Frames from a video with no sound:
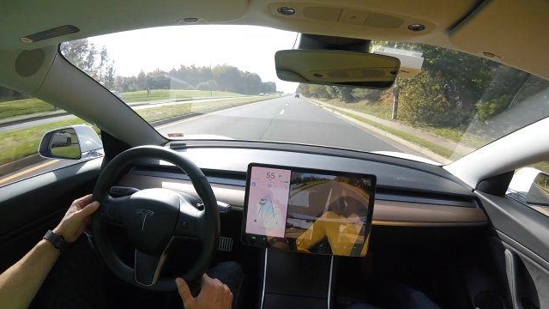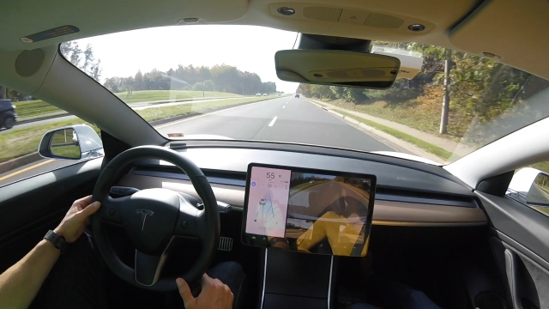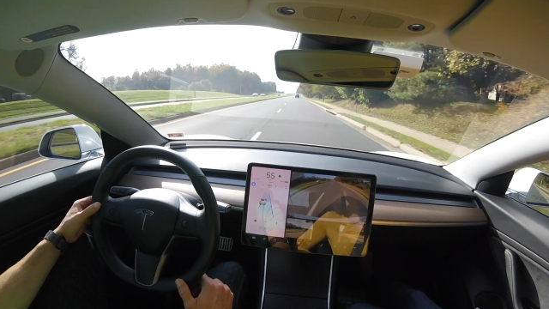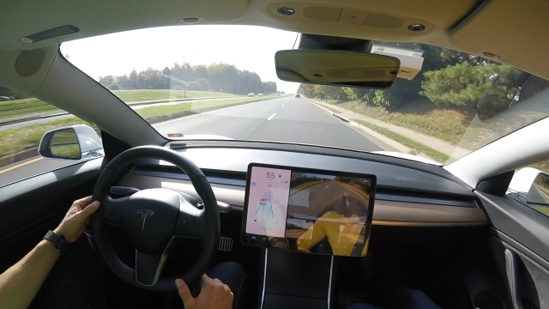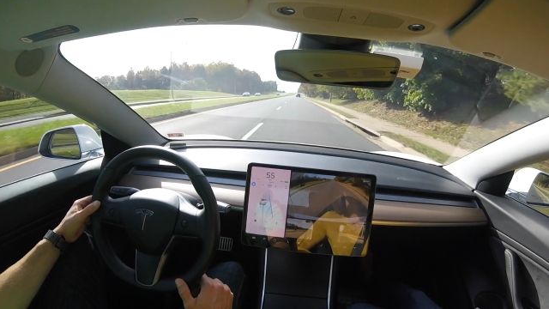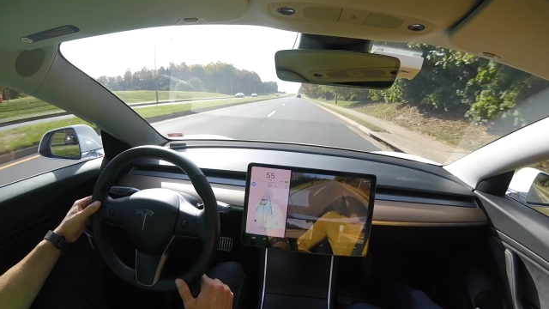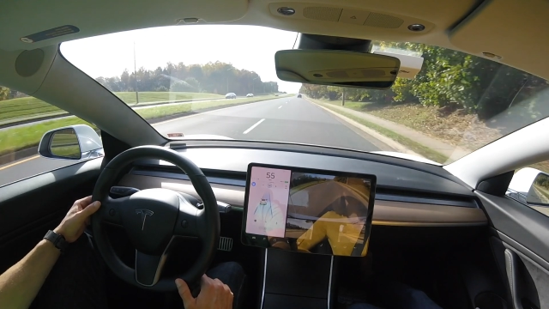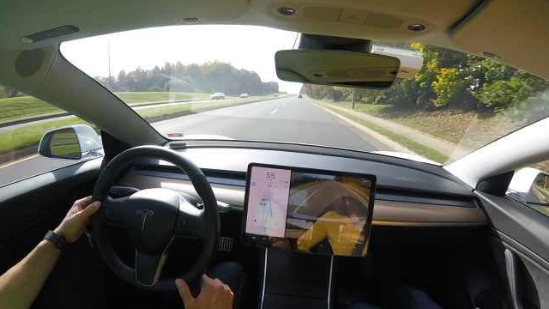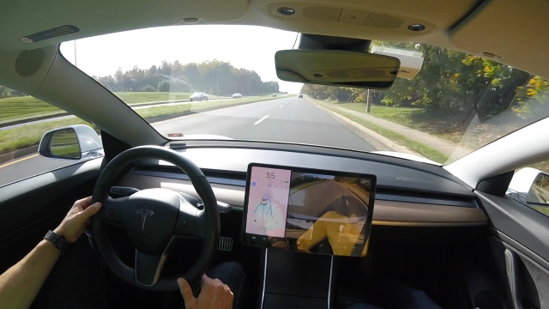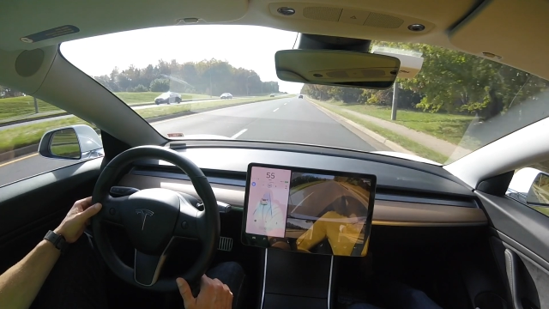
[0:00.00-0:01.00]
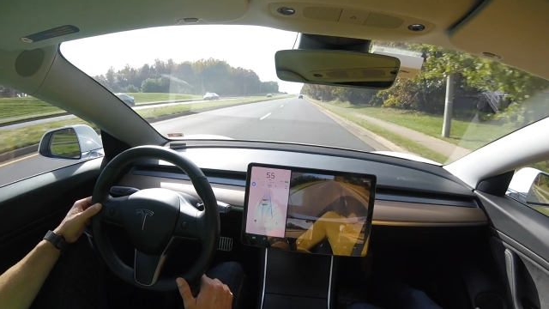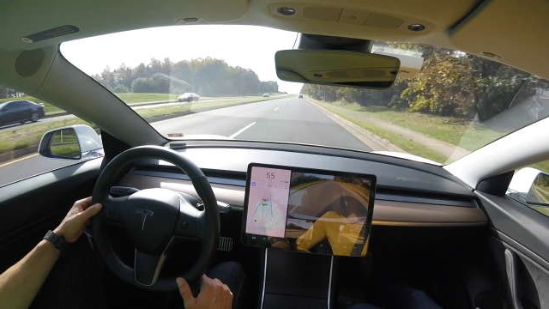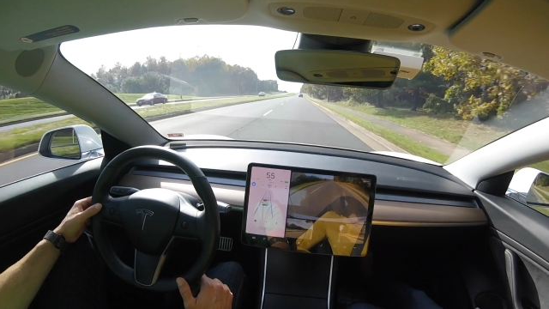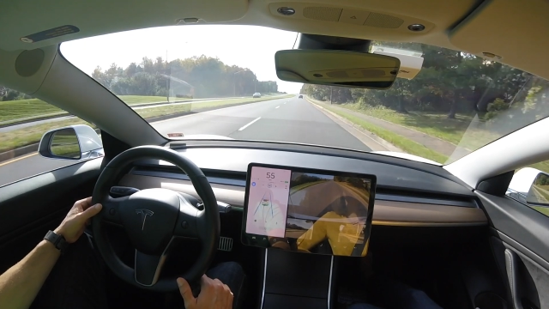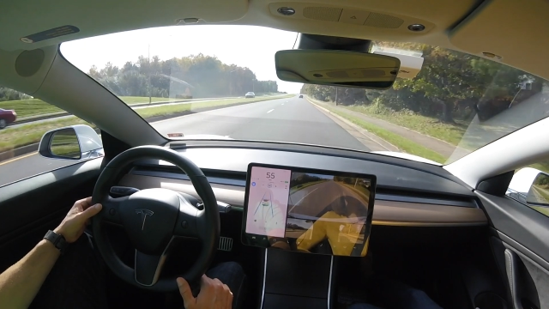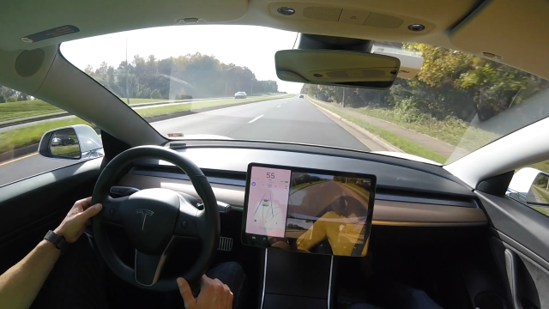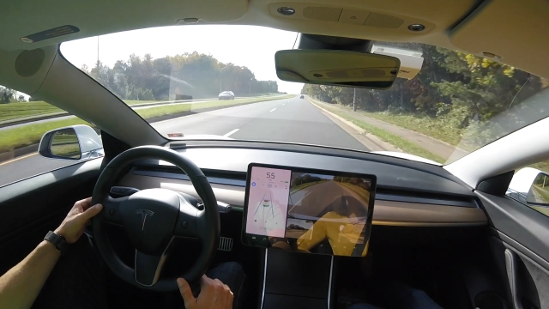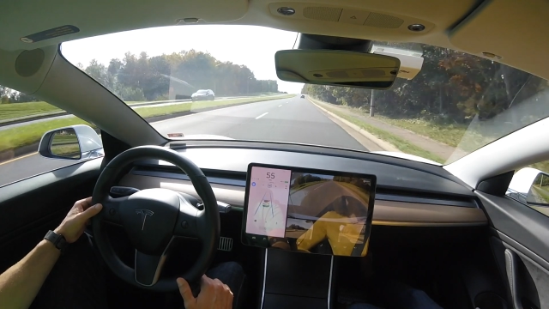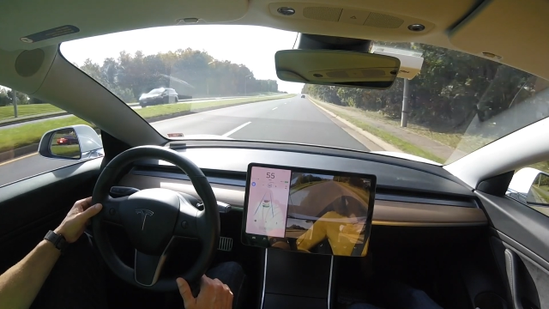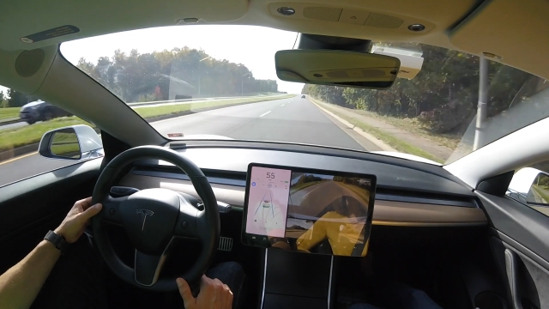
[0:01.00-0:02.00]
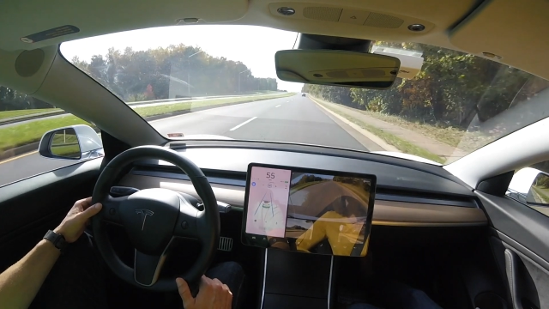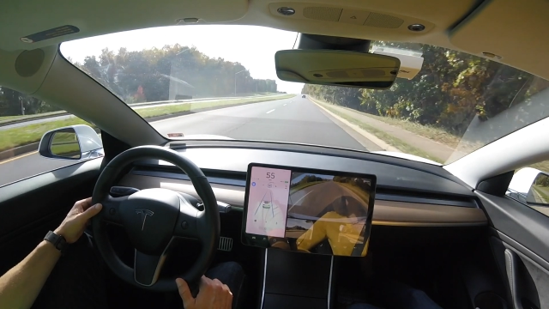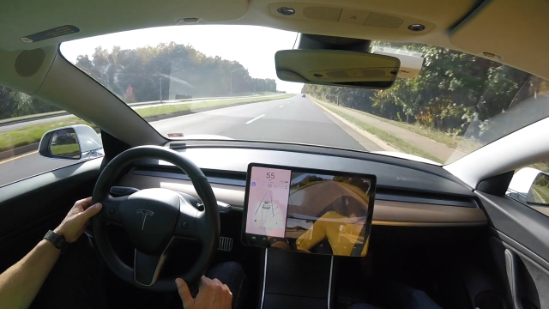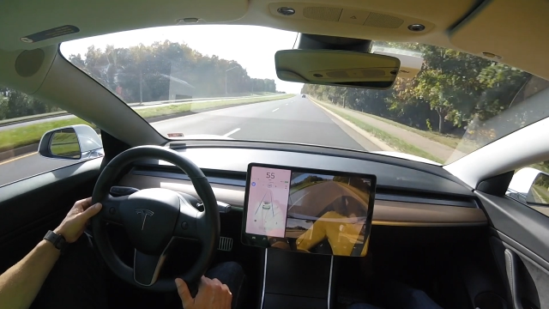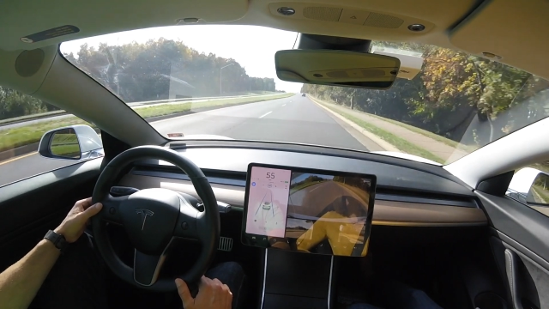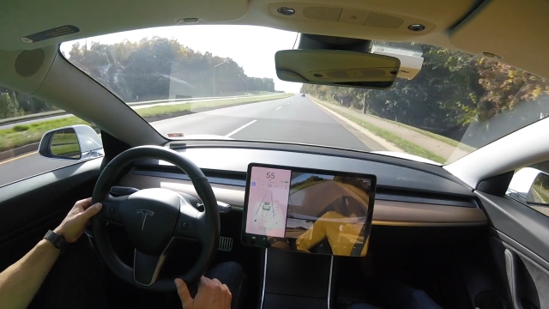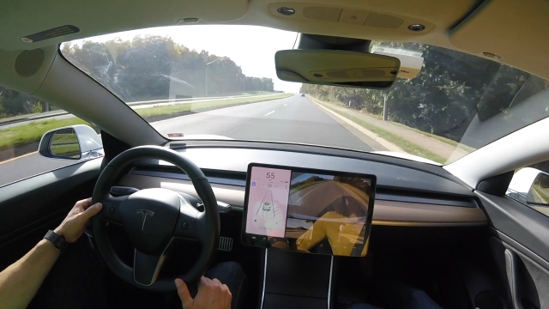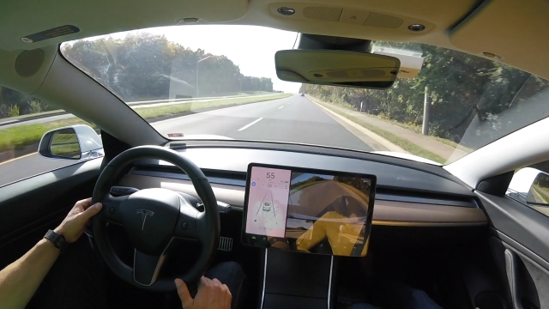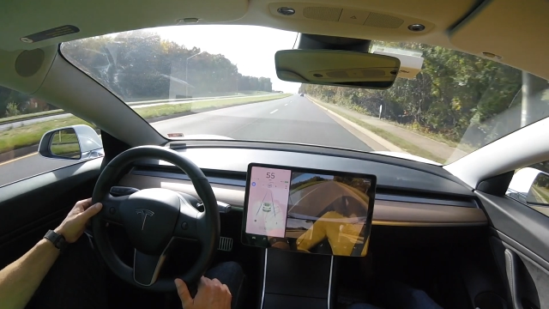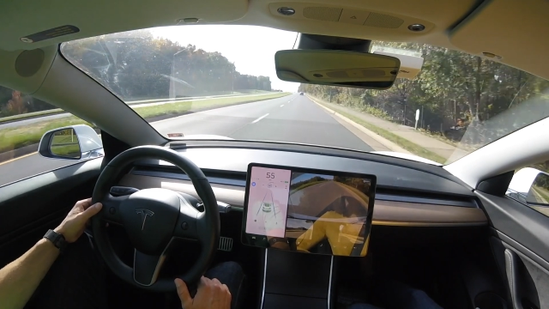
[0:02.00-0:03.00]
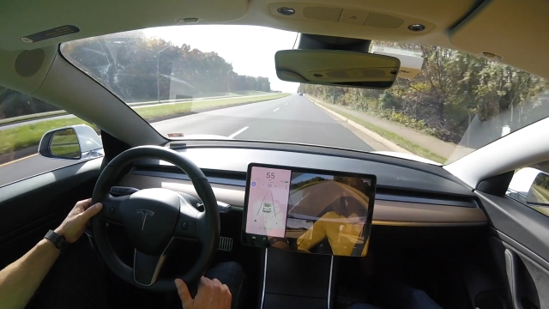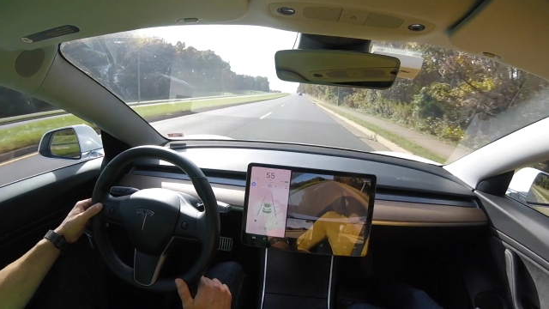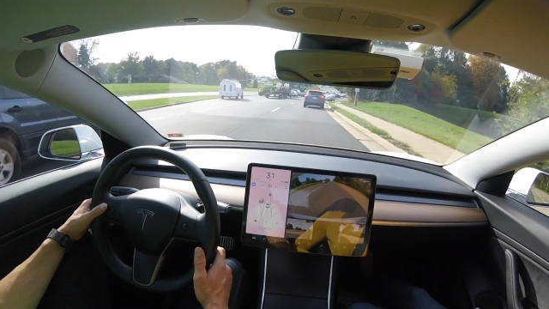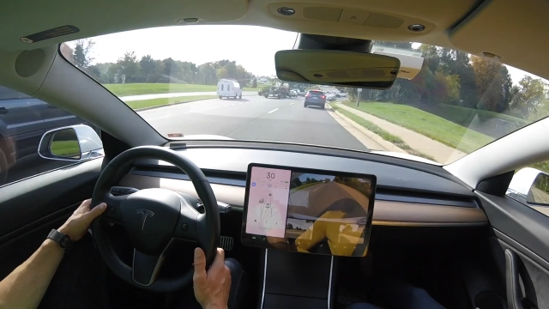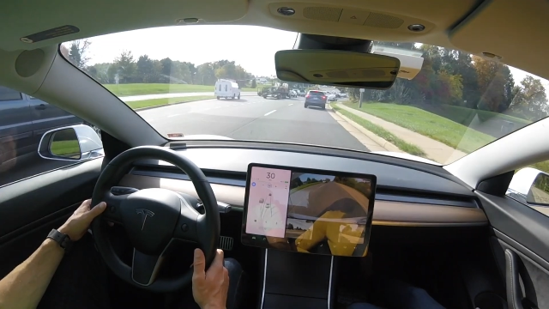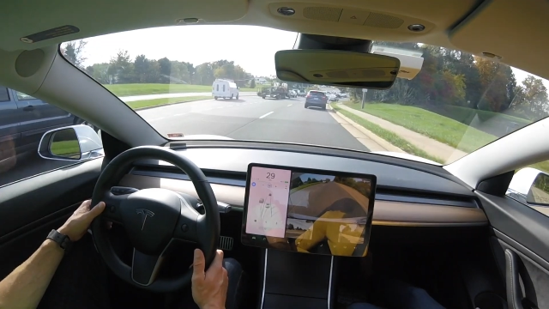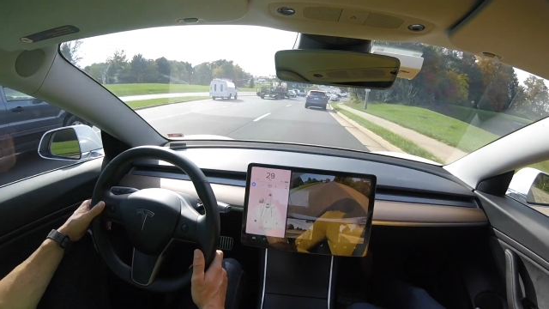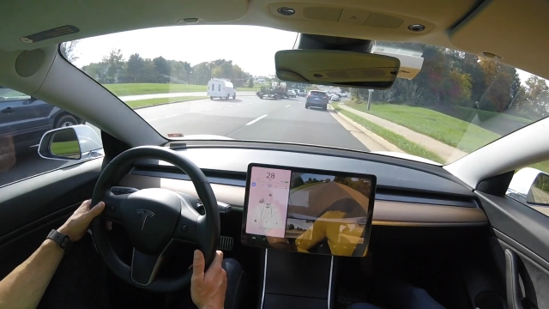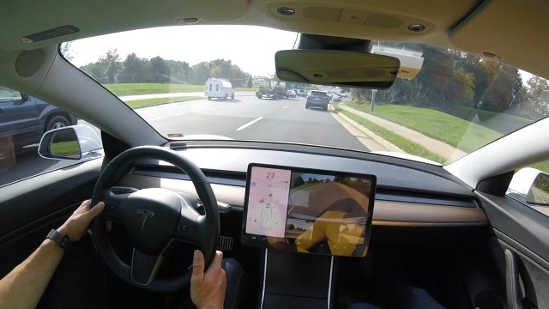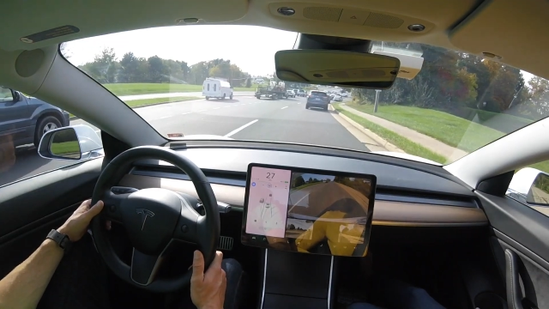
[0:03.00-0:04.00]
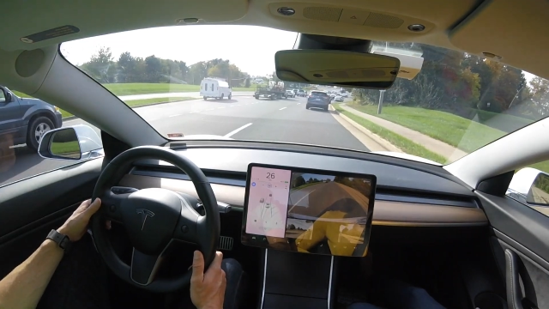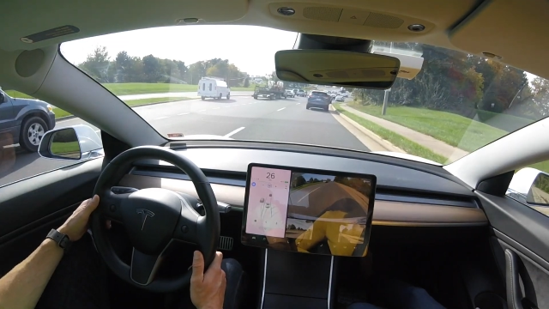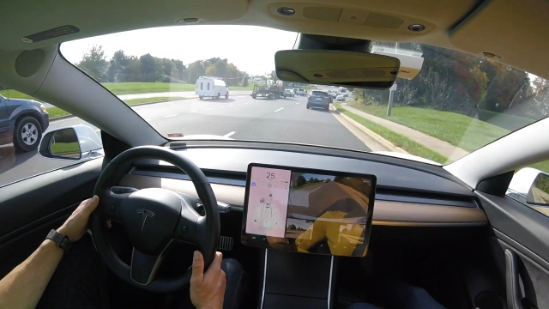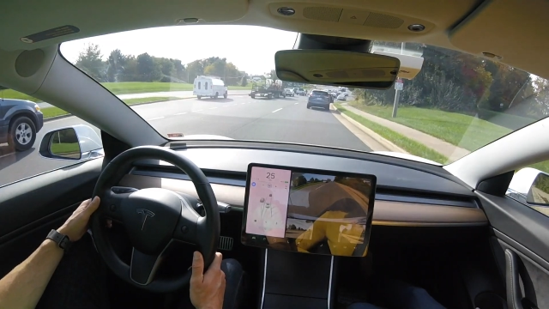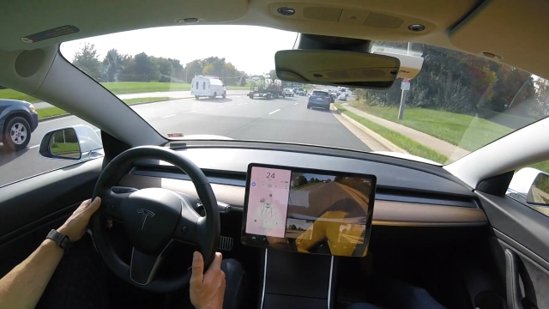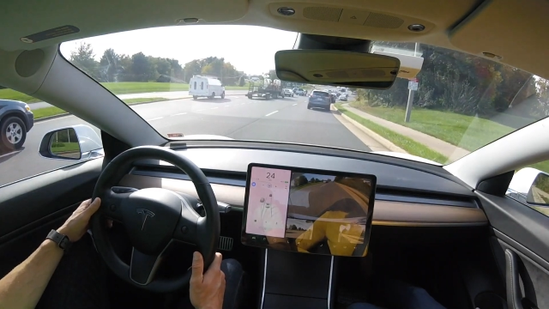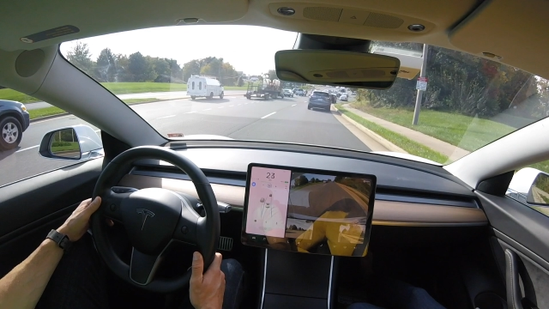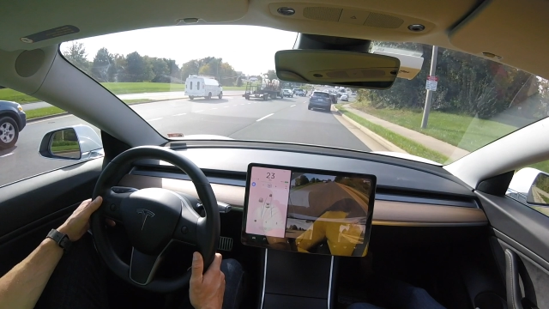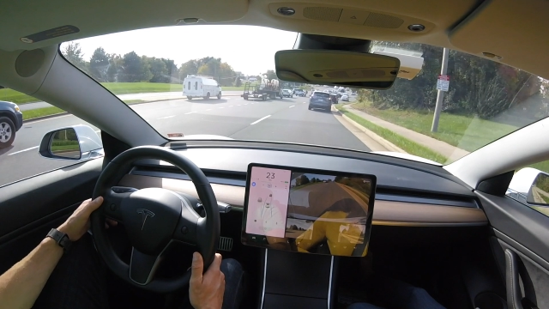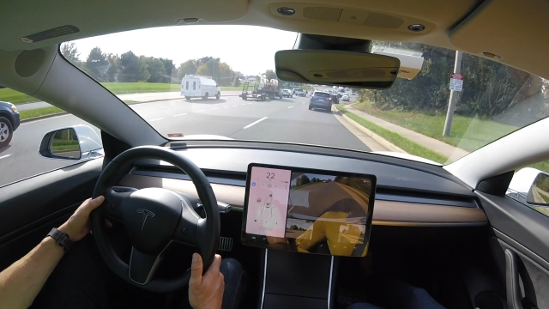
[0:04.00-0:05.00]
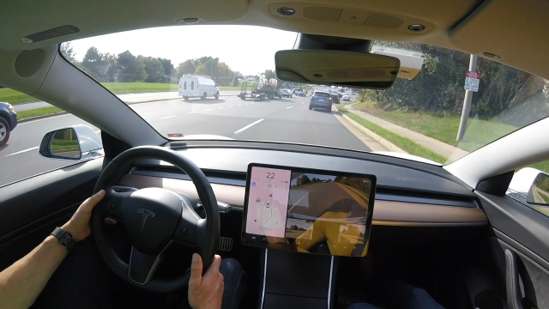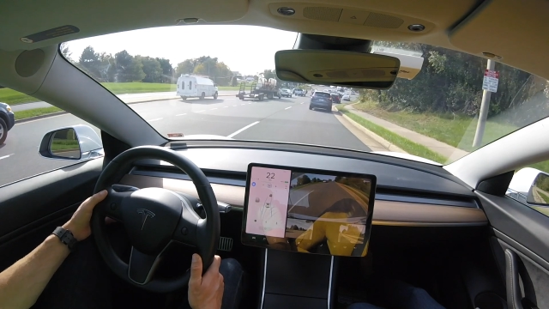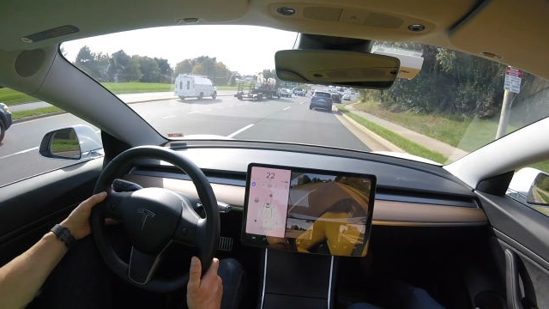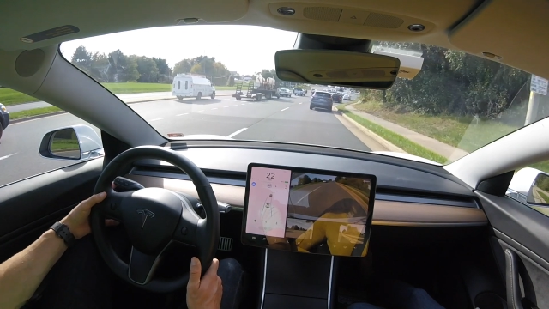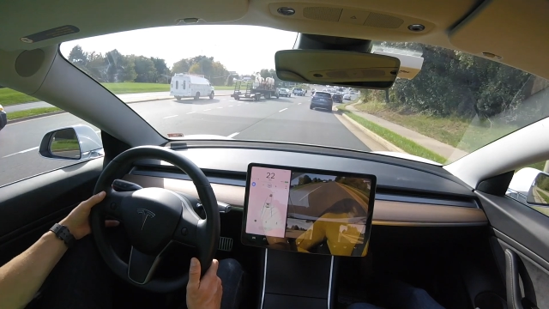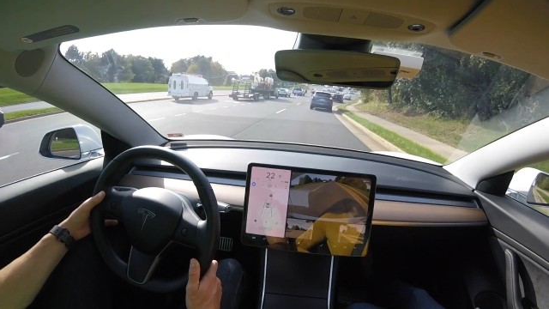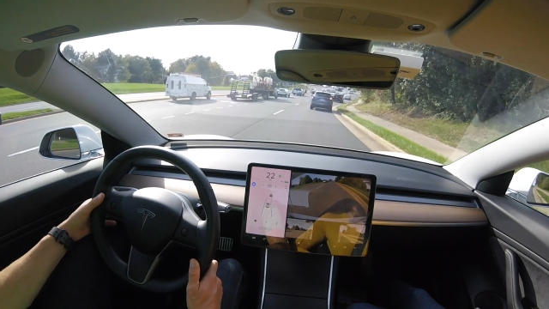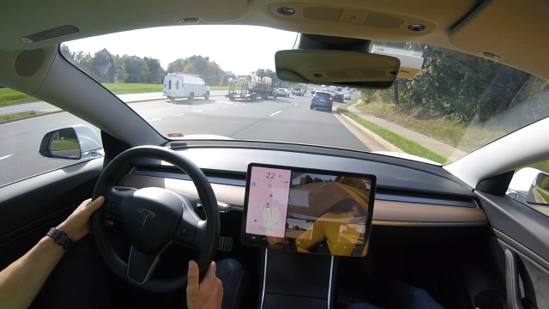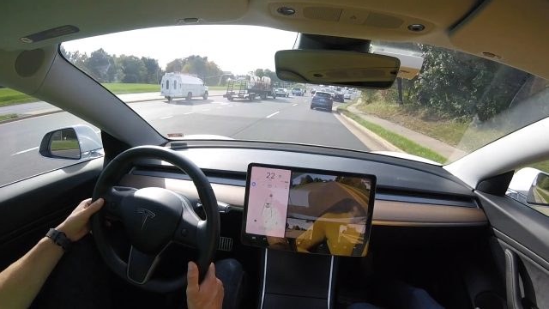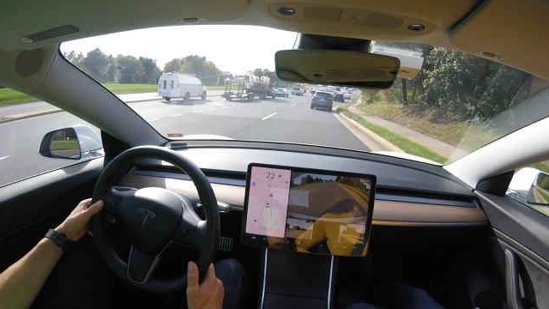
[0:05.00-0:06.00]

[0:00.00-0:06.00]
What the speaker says: Nobody's mouth can be seen.